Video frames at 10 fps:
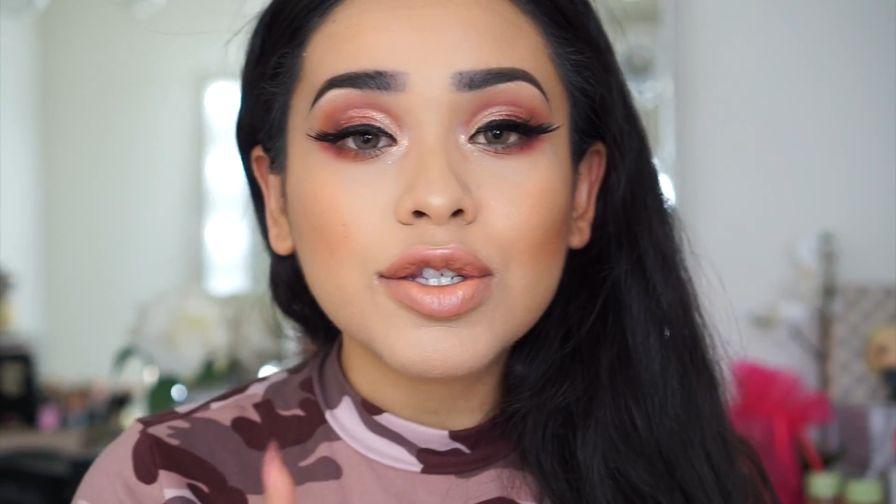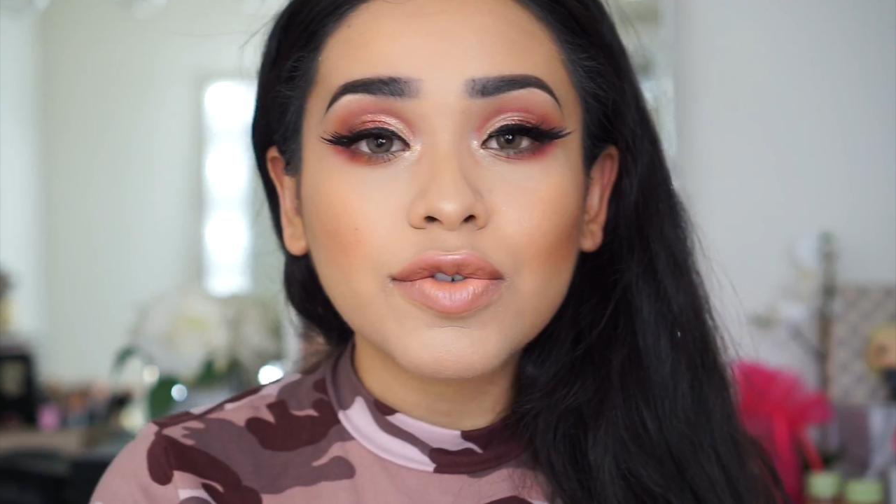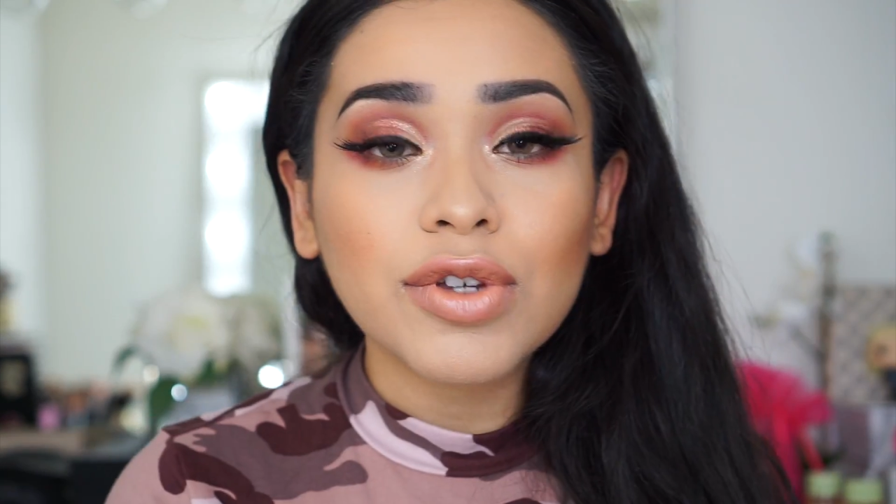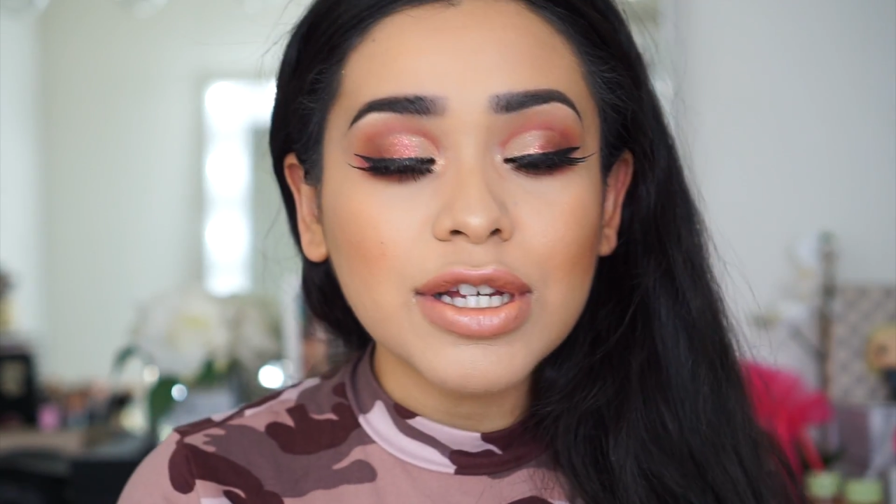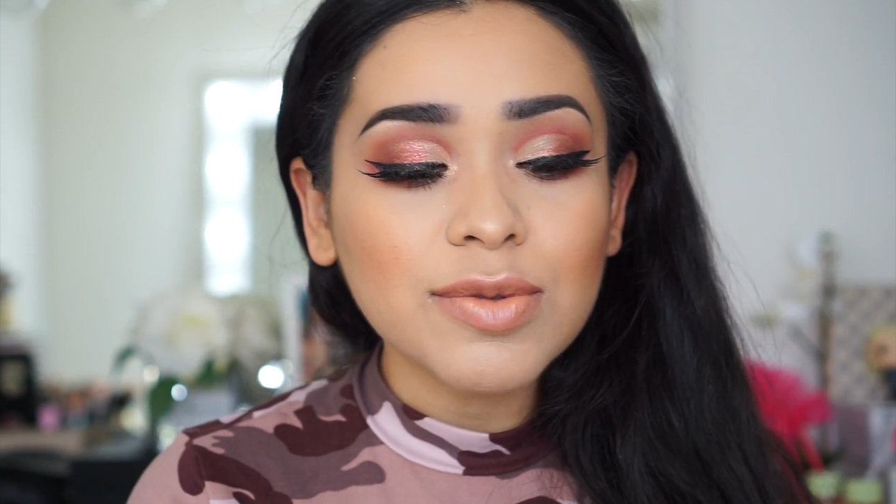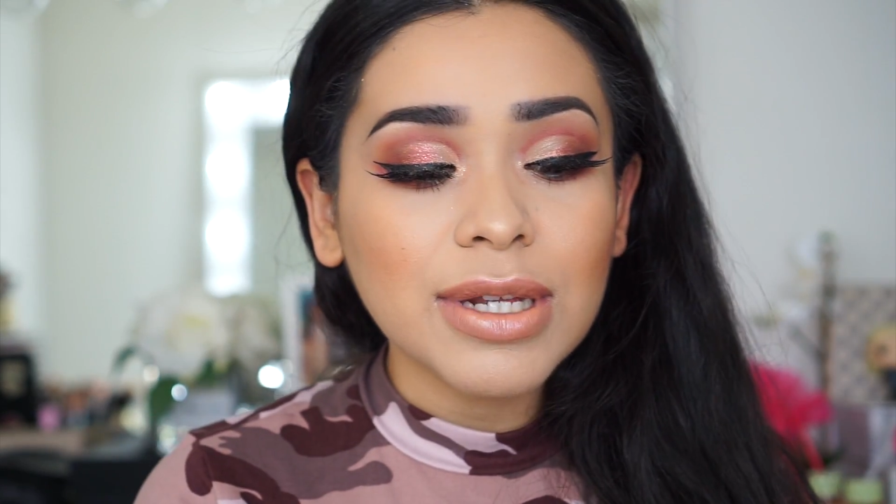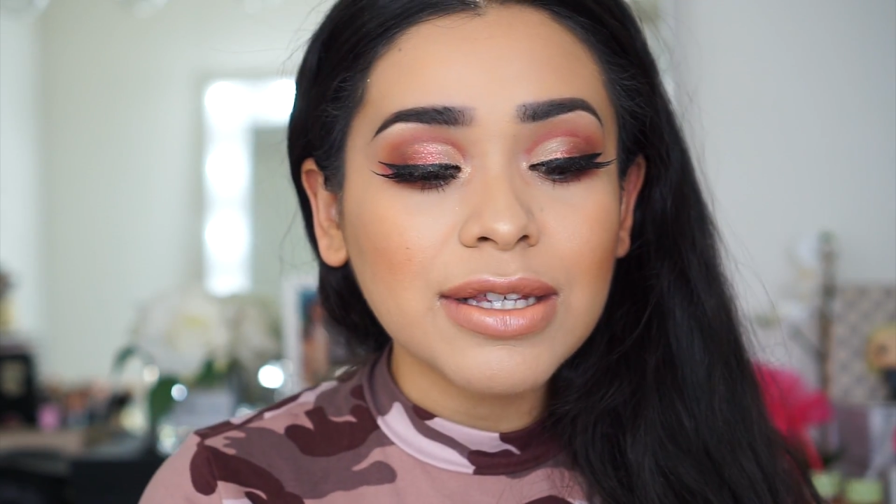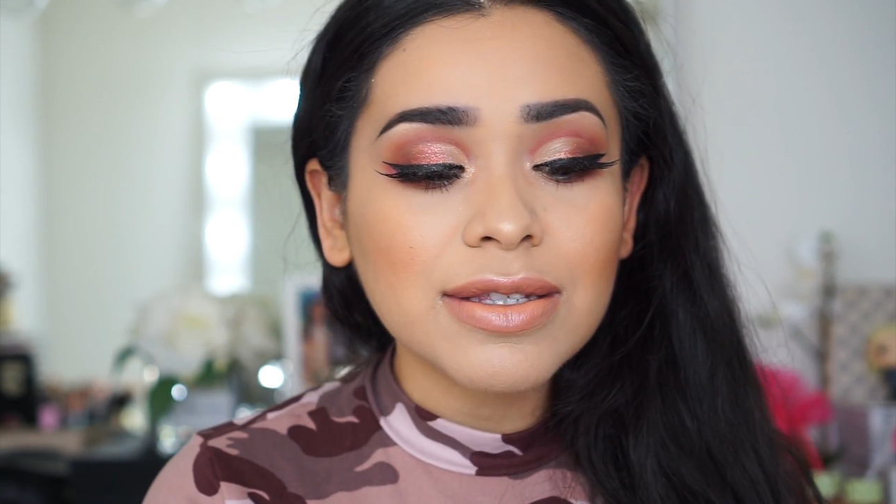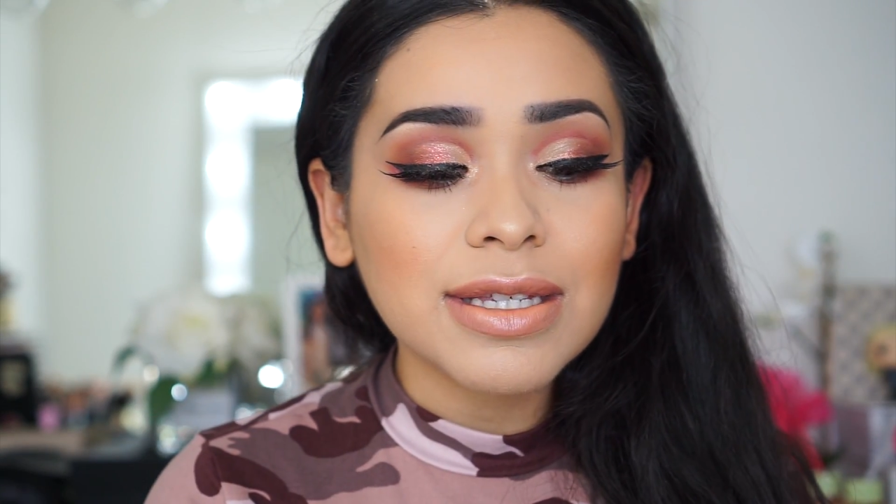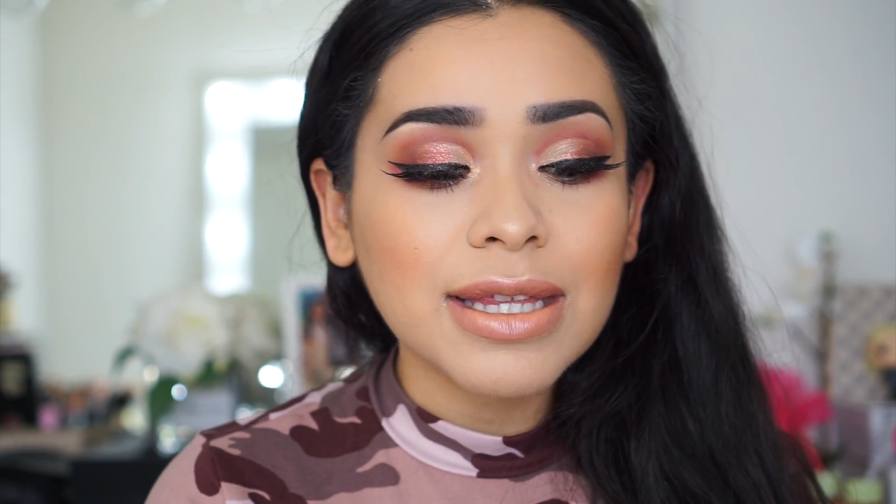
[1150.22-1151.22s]
So if you guys would
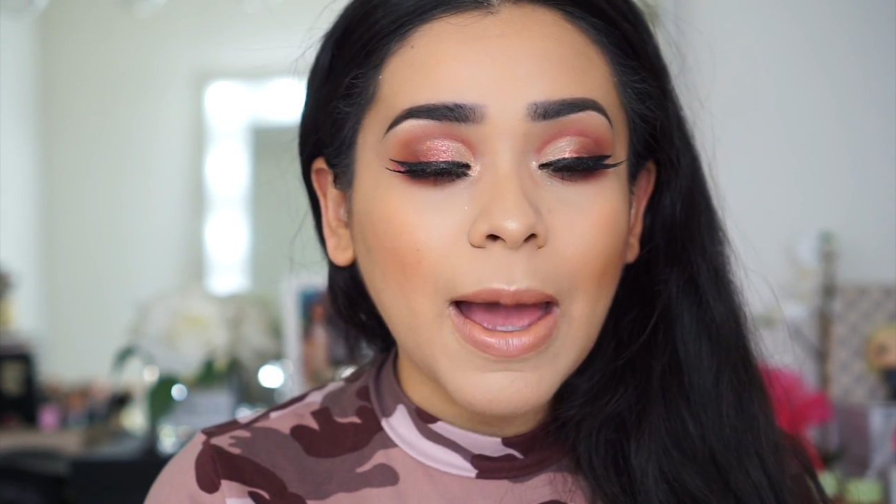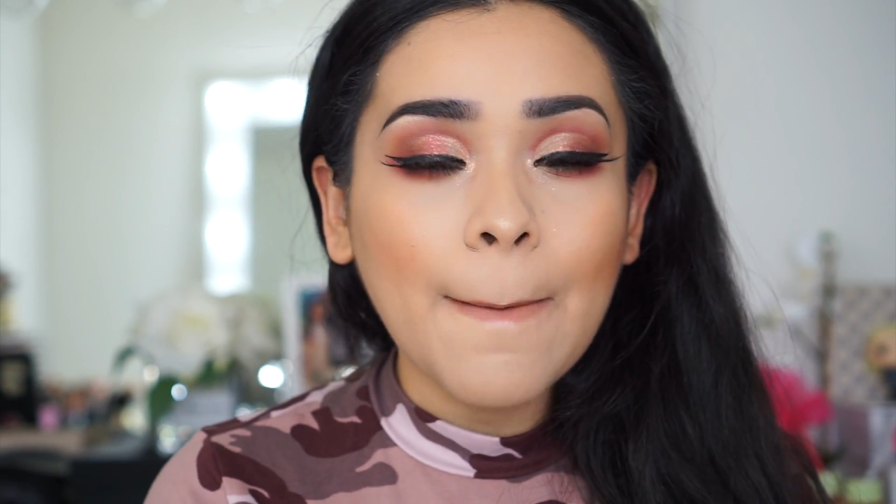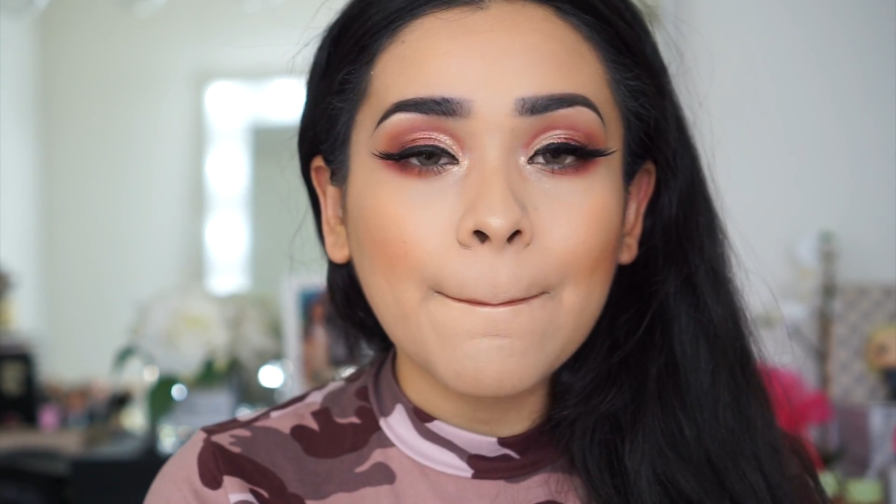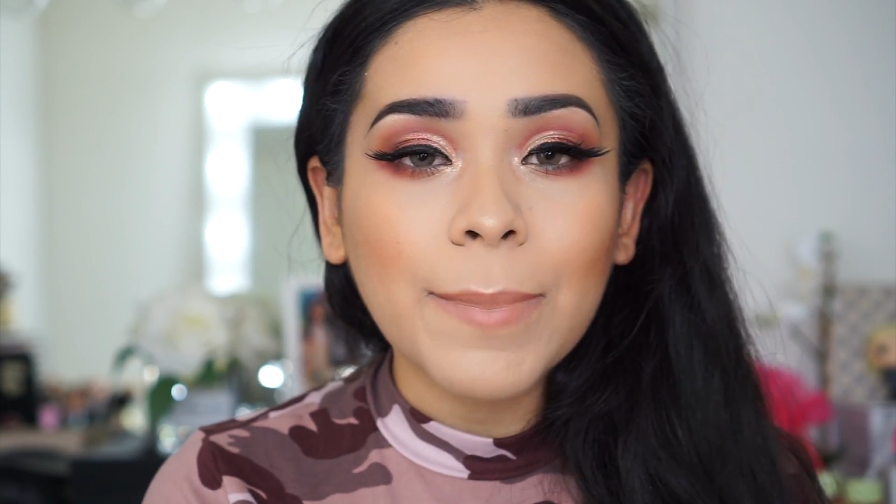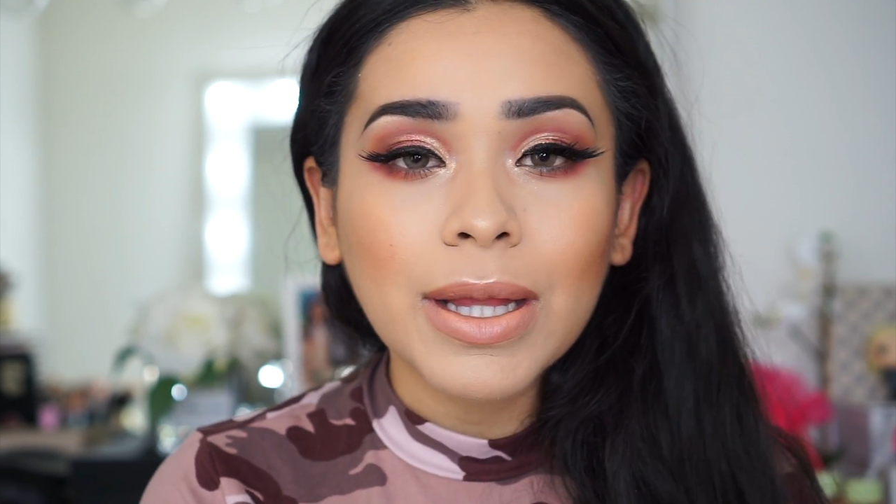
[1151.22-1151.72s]
like to see that,